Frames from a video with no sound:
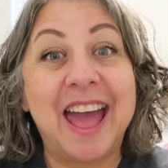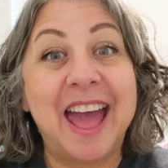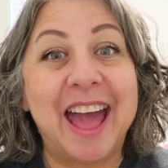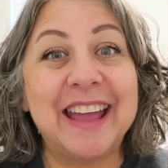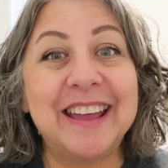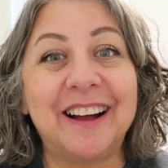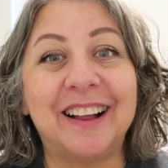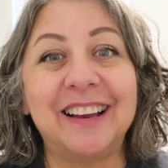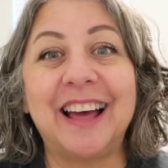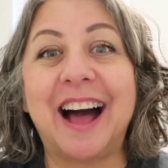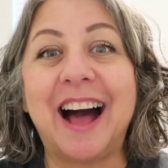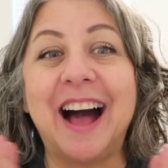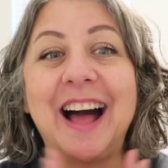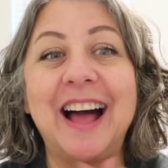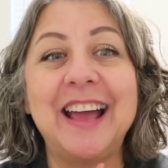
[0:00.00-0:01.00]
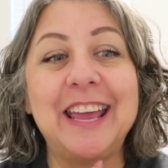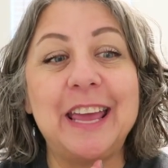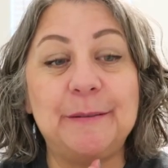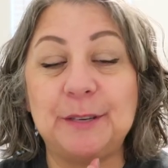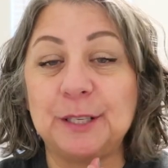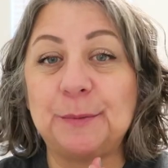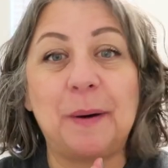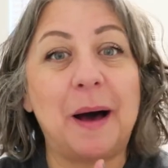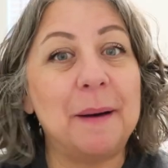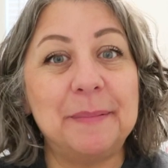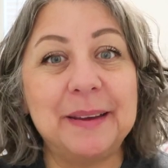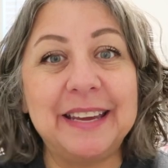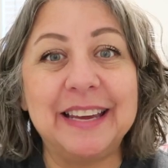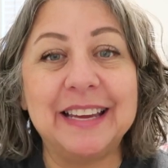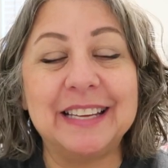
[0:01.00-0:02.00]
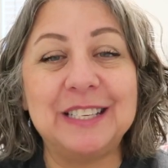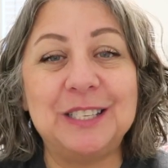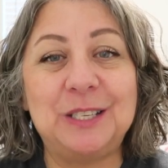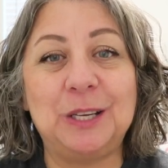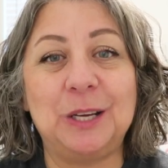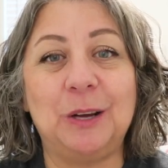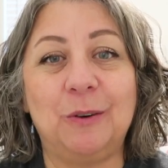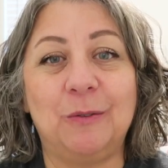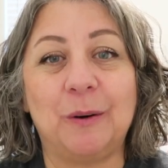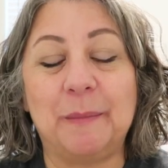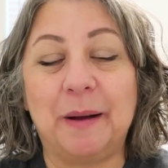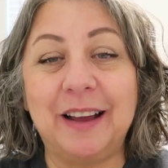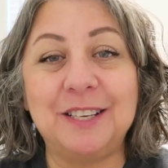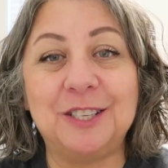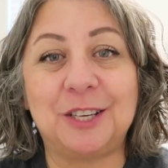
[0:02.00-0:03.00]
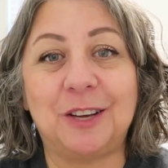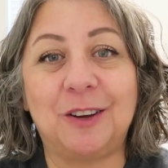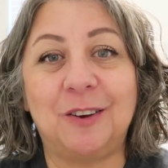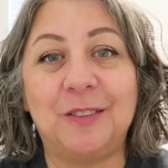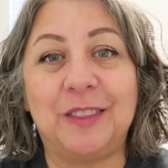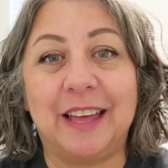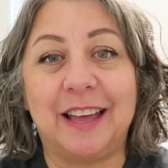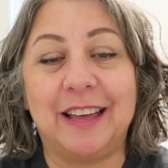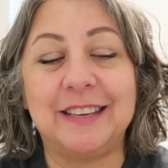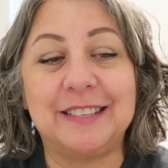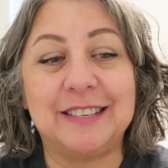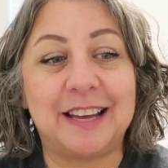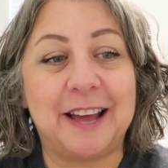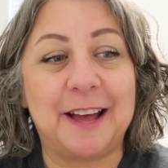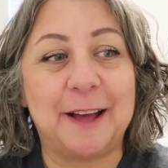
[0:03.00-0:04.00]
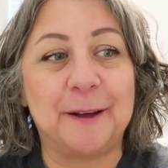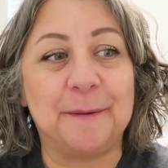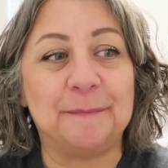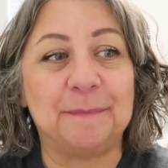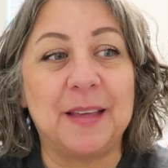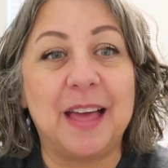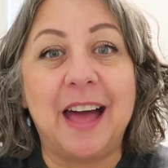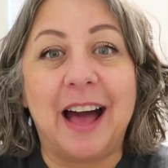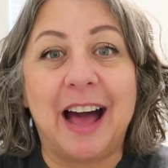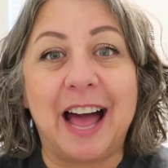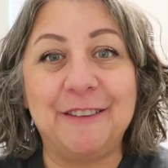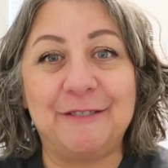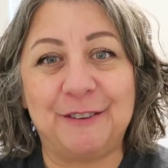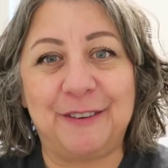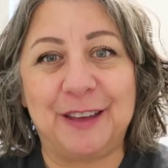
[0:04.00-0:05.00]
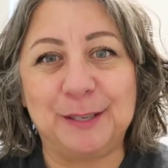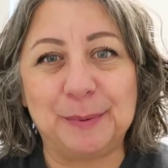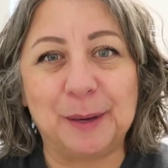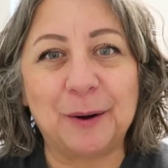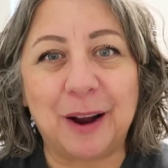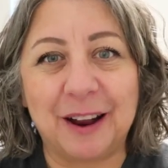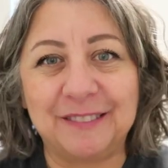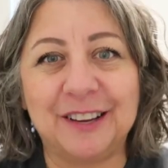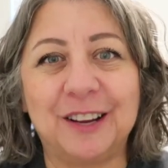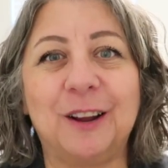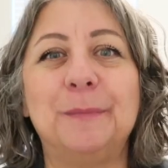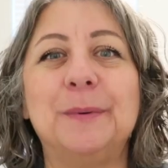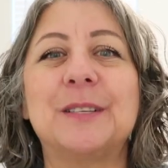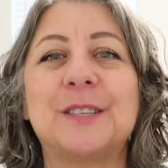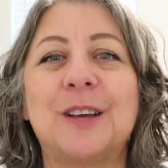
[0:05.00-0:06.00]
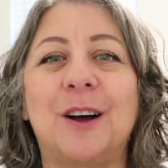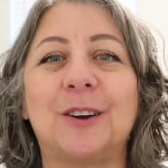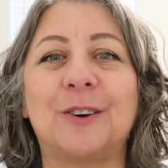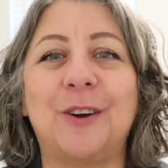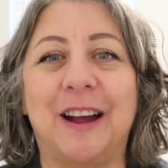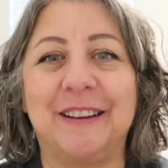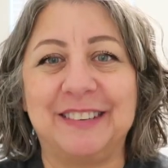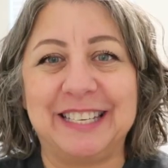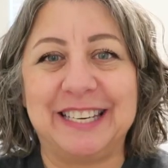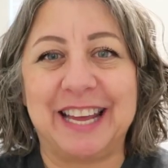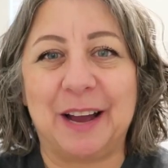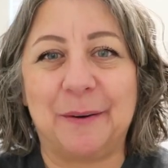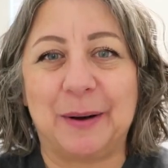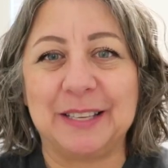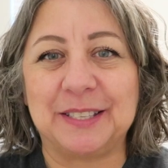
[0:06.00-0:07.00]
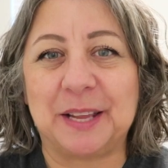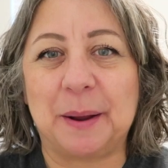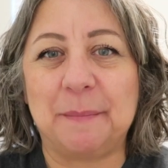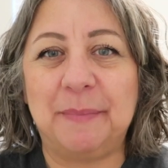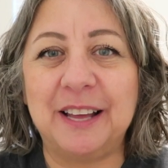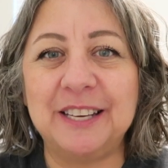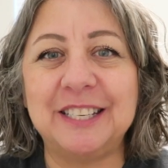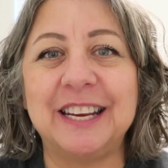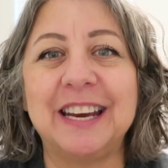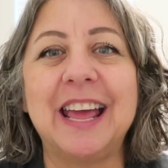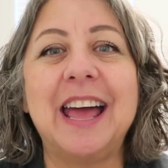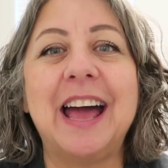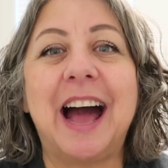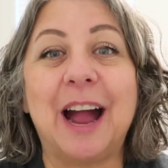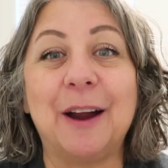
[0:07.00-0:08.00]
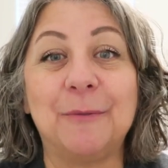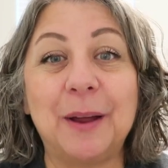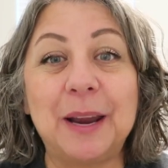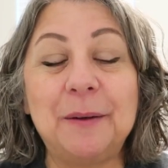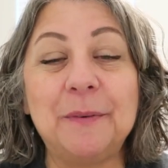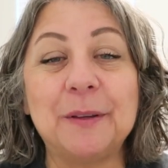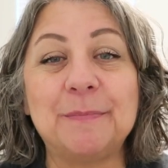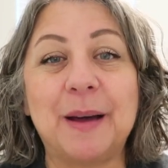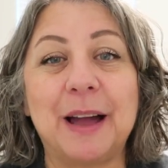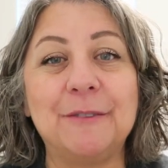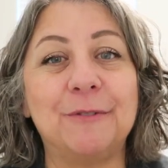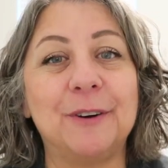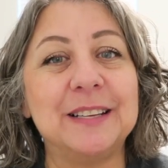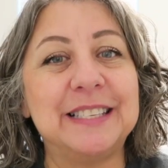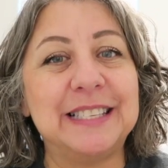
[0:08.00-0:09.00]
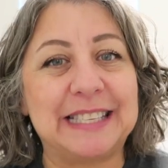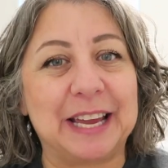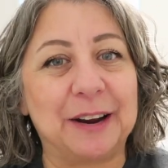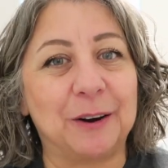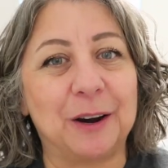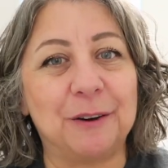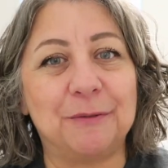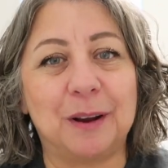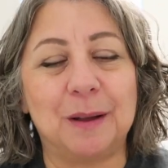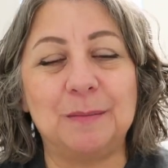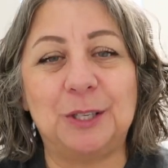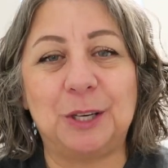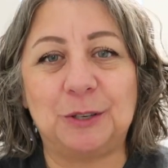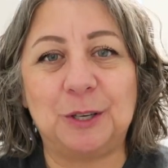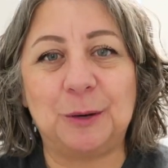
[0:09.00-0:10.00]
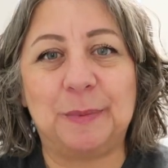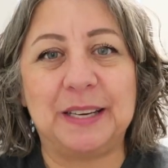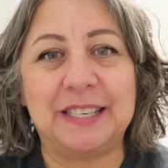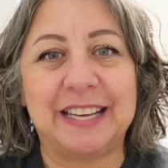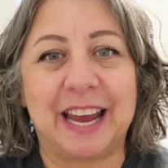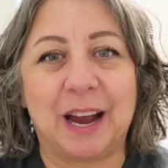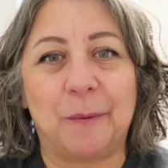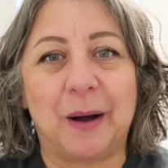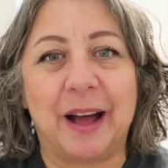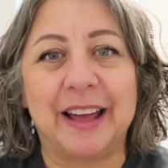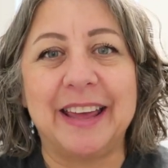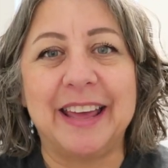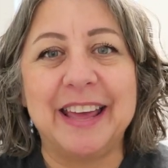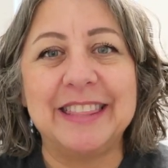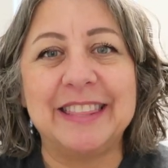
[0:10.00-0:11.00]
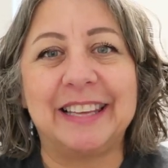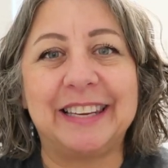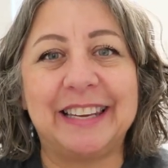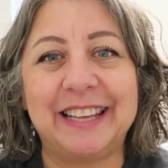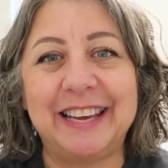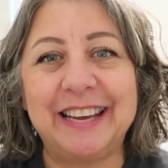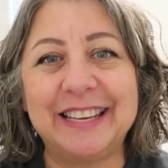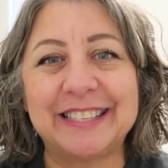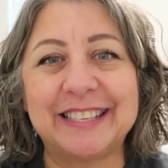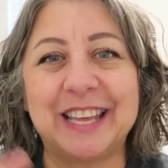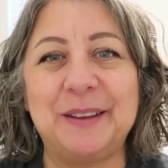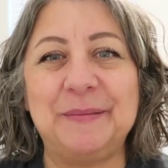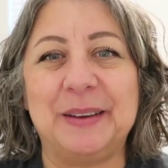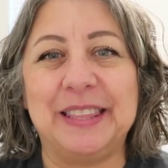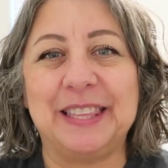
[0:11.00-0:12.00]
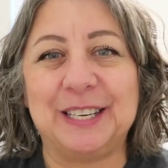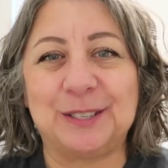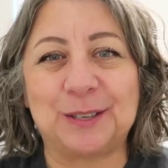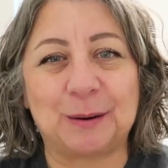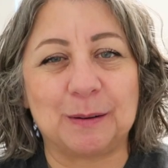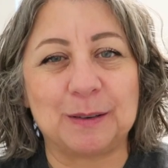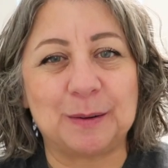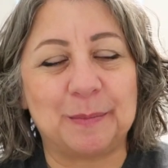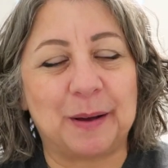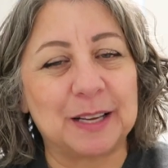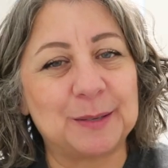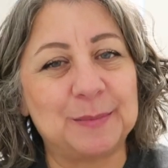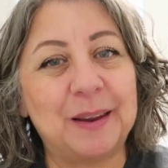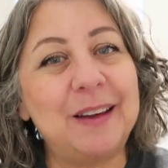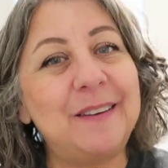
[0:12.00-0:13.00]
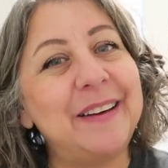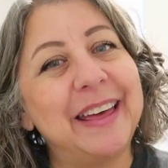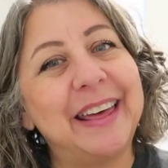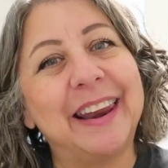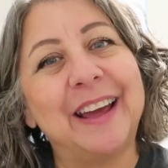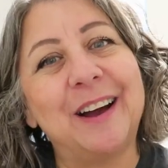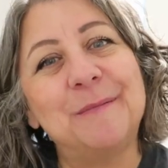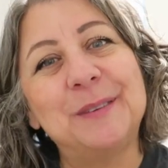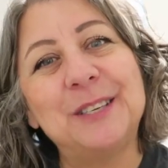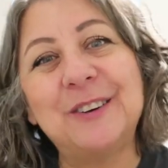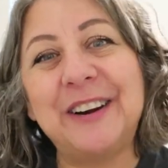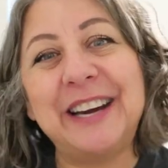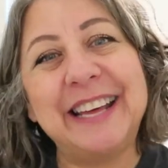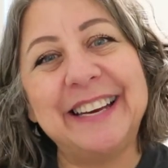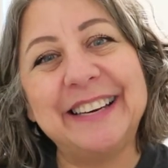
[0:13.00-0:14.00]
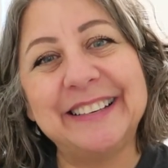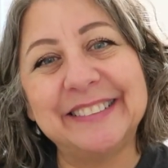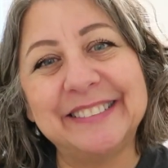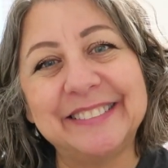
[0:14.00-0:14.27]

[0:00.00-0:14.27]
Hey y'all, I am just popping in to remind you that um, I have a Facebook crafting group. It's called Crafty DIYs on a Budget. I run it with my friend Sarah from GGB DIY. The link is gonna be in the description box below and I hope you join it.